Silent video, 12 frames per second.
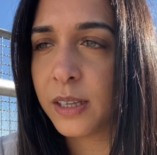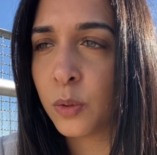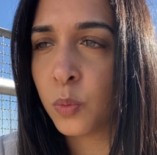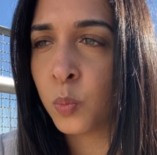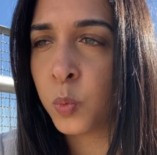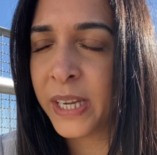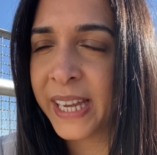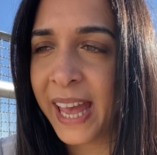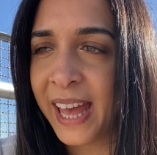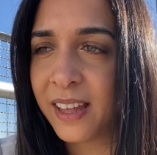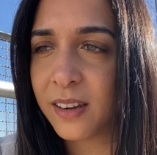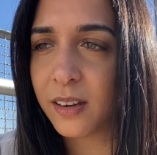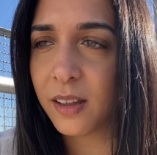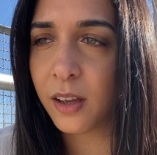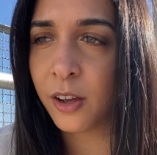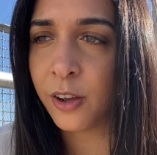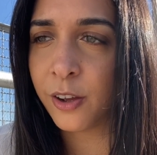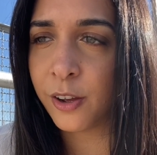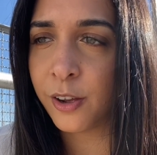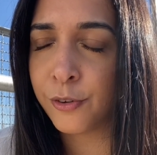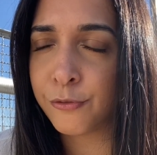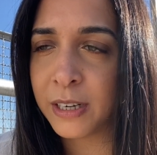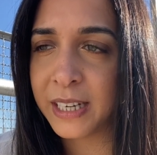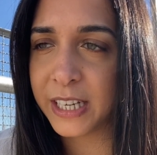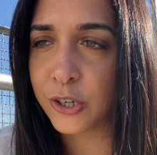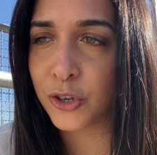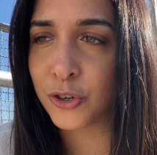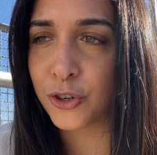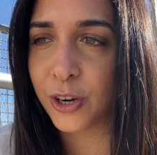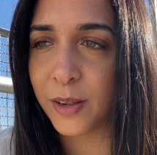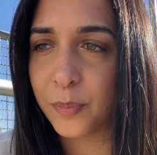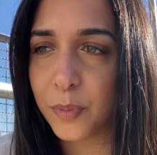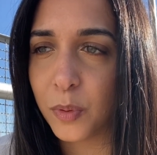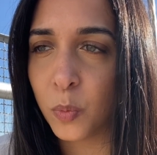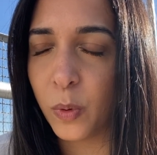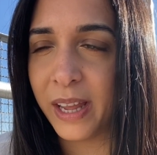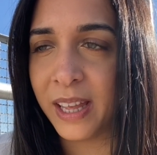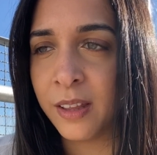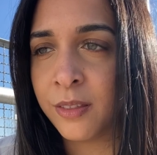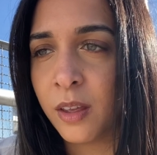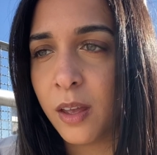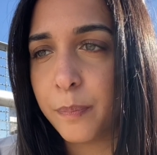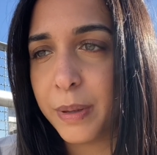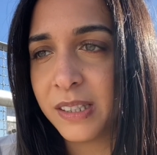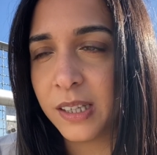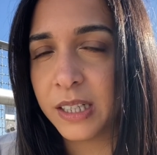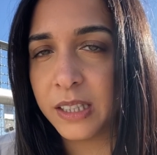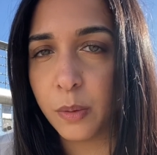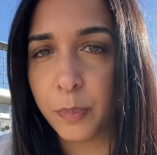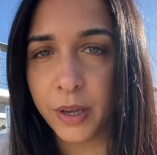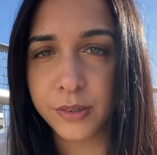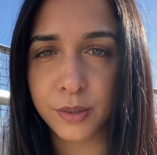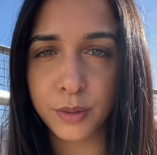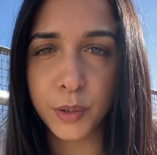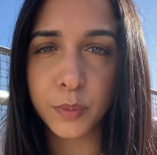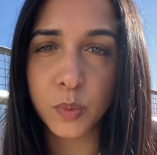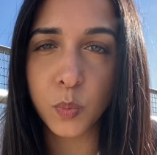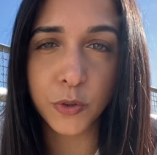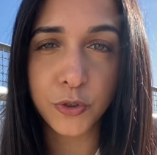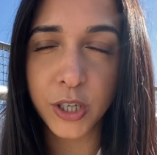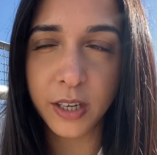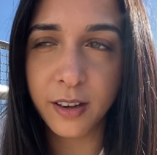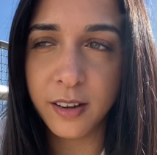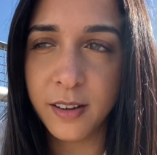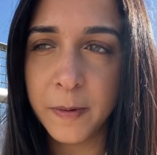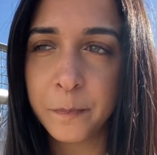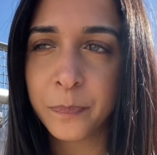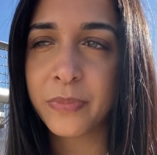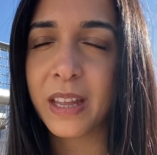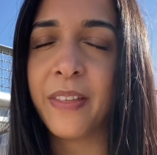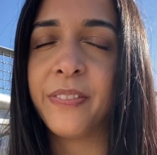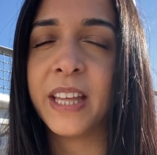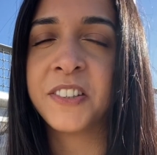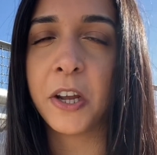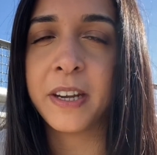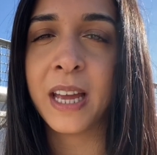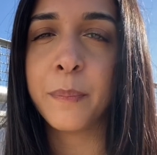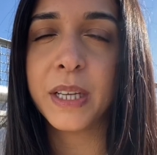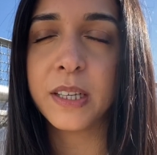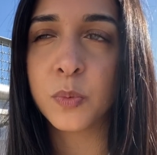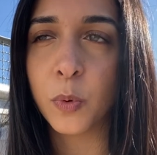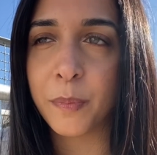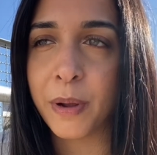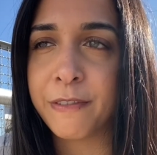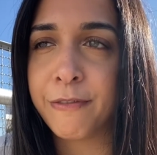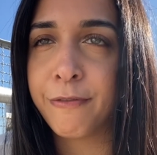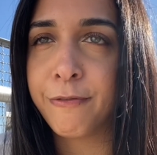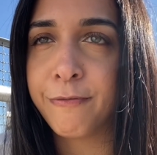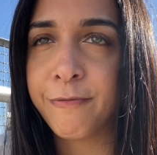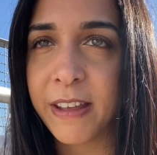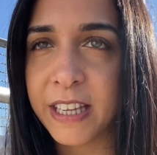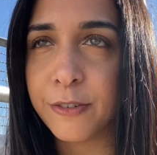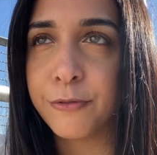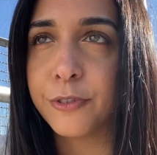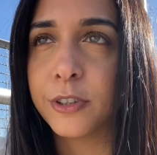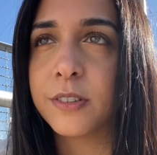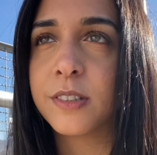we get her relationship with basically the person who is watching her, and their dynamic is one of my favorite